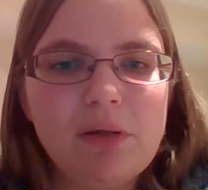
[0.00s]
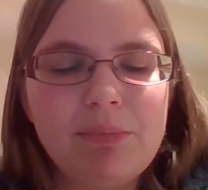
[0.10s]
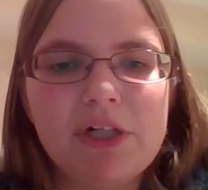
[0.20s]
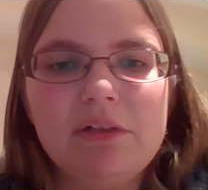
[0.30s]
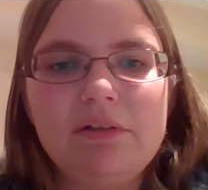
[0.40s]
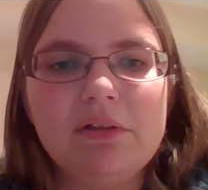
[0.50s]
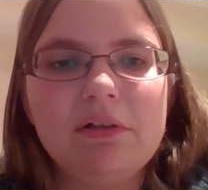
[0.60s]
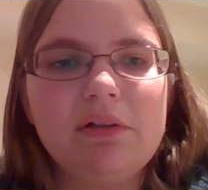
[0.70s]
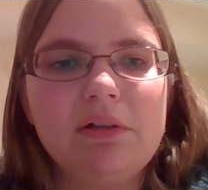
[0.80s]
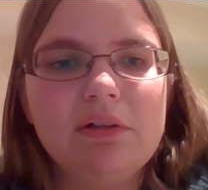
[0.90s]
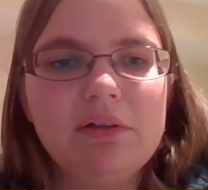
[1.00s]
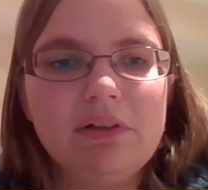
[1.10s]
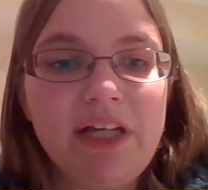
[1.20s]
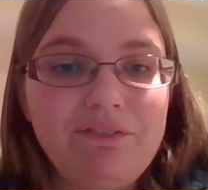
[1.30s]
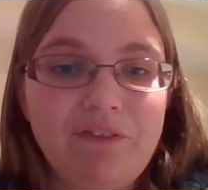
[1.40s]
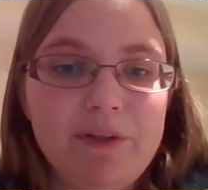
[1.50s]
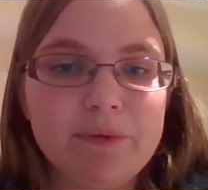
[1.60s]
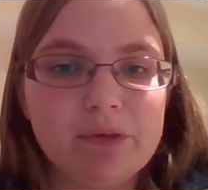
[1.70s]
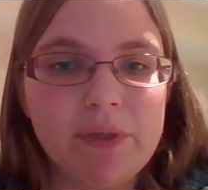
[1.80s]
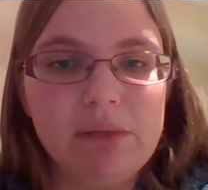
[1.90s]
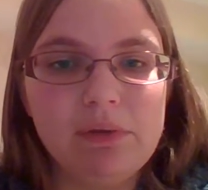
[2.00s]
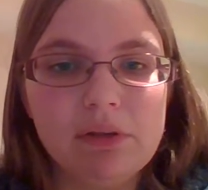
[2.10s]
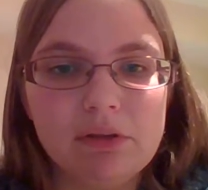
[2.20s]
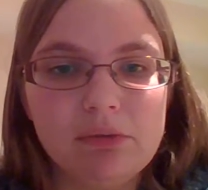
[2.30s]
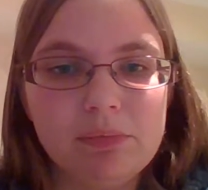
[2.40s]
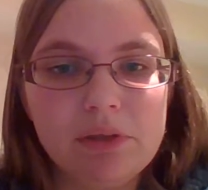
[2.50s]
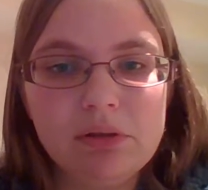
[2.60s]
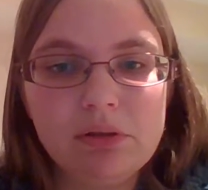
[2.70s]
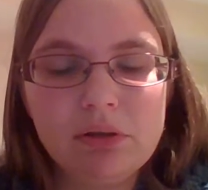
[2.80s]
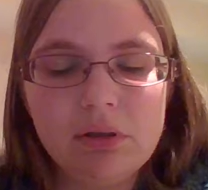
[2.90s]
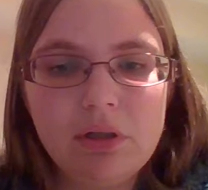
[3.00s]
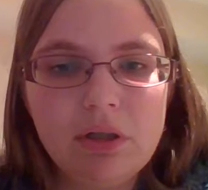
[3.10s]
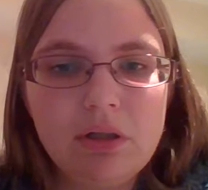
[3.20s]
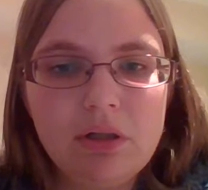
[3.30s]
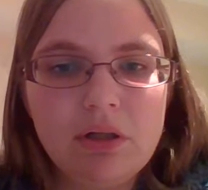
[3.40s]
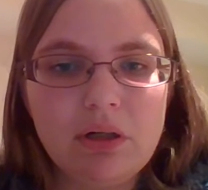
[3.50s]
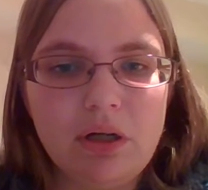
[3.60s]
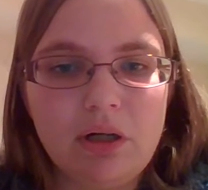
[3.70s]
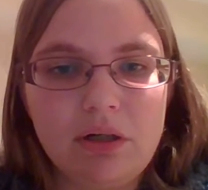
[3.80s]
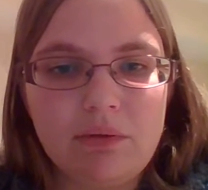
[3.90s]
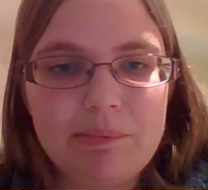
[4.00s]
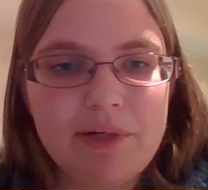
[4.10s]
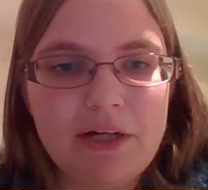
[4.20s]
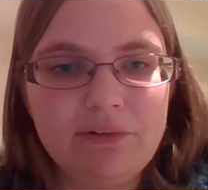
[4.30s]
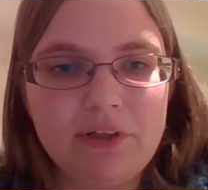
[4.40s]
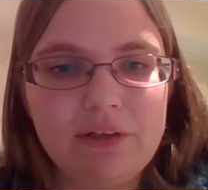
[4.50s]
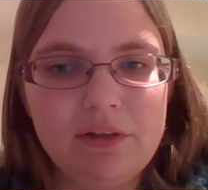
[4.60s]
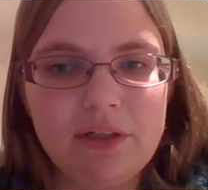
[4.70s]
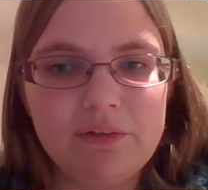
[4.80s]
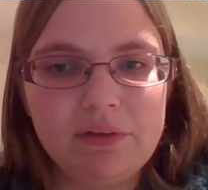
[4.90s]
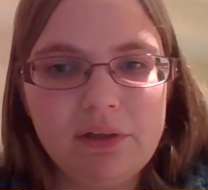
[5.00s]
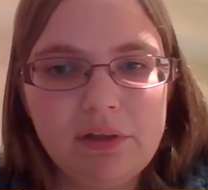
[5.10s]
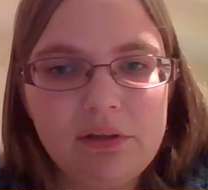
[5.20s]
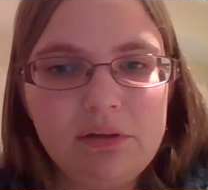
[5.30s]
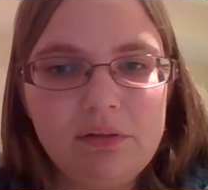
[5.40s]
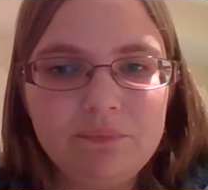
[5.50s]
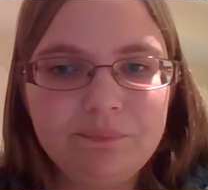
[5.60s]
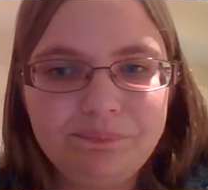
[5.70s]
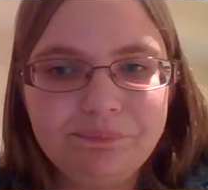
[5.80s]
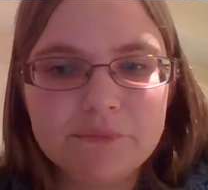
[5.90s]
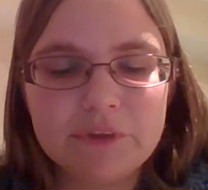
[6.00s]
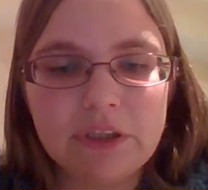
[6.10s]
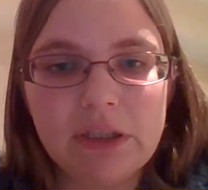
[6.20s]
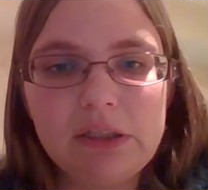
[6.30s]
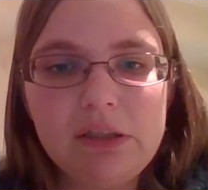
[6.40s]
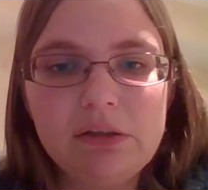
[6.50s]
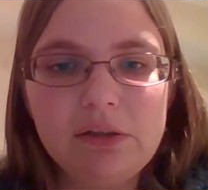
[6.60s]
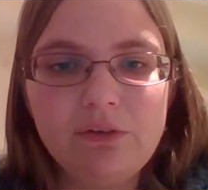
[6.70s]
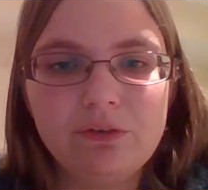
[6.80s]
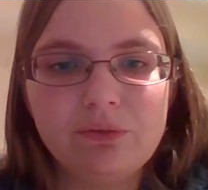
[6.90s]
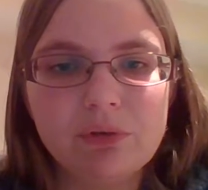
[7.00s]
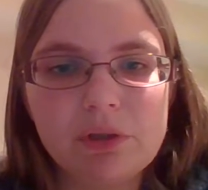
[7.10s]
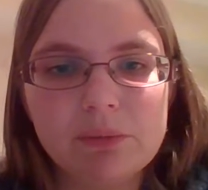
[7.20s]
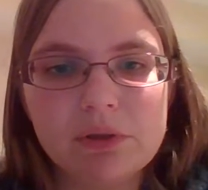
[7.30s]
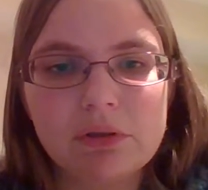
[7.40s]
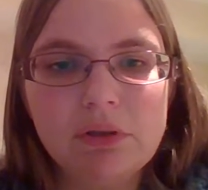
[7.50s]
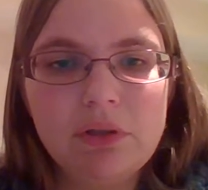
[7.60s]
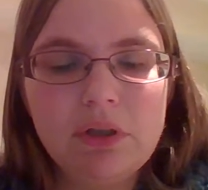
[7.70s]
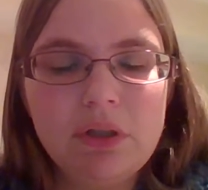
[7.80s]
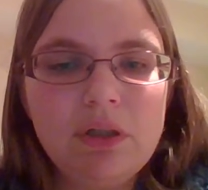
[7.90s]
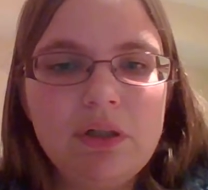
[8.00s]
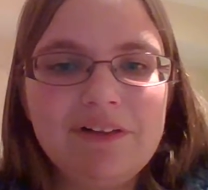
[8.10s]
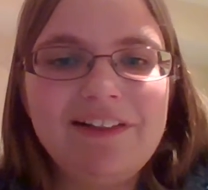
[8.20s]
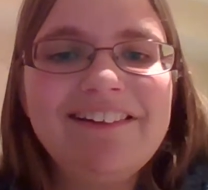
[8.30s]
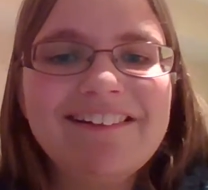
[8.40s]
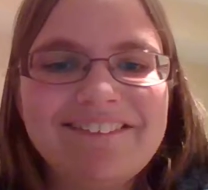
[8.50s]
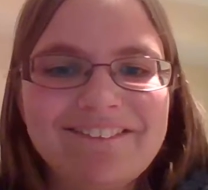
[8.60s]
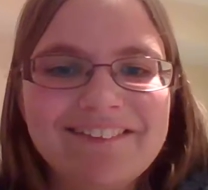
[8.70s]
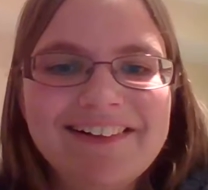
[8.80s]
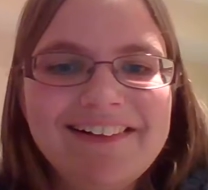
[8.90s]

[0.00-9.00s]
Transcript: but I had fun with the baby a little bit. I passed that class again, and then there's drama. So